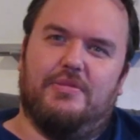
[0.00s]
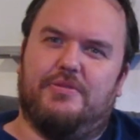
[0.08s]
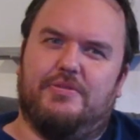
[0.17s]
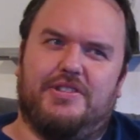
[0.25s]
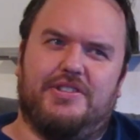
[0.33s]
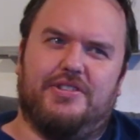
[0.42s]

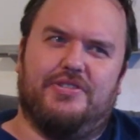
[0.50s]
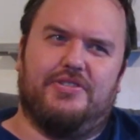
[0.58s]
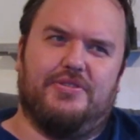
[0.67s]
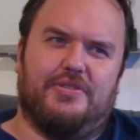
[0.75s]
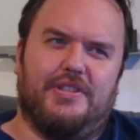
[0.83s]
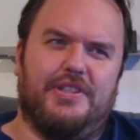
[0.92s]
what, what's your
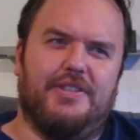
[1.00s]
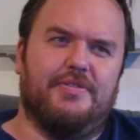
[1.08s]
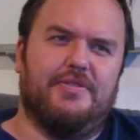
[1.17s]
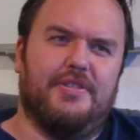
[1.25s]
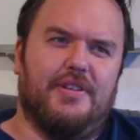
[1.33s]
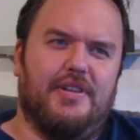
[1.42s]
story?
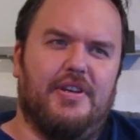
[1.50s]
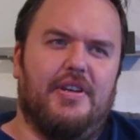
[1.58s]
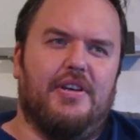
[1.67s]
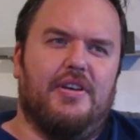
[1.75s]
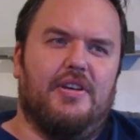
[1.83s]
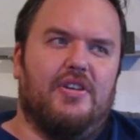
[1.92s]

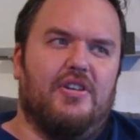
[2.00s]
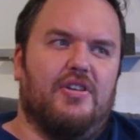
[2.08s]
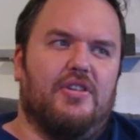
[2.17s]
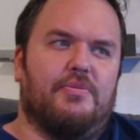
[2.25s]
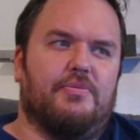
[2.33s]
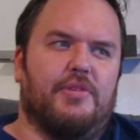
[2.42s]

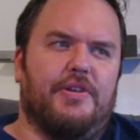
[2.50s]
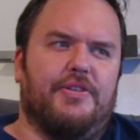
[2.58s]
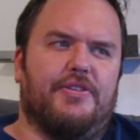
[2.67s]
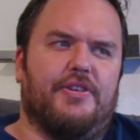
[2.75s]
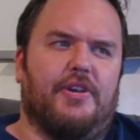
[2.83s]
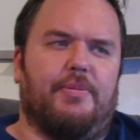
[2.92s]
Bren
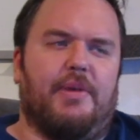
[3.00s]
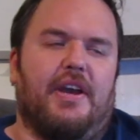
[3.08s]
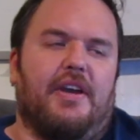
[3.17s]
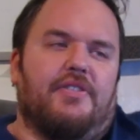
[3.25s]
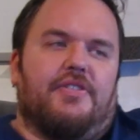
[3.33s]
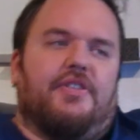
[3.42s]
stood up,
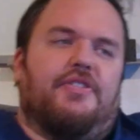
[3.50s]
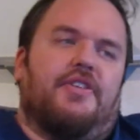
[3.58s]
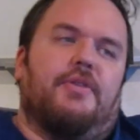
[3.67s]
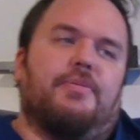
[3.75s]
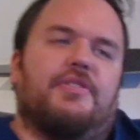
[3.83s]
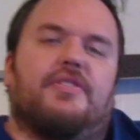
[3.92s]
hands on his
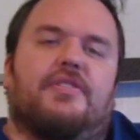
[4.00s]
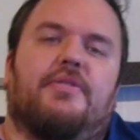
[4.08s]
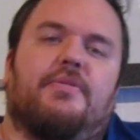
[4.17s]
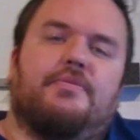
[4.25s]
hips.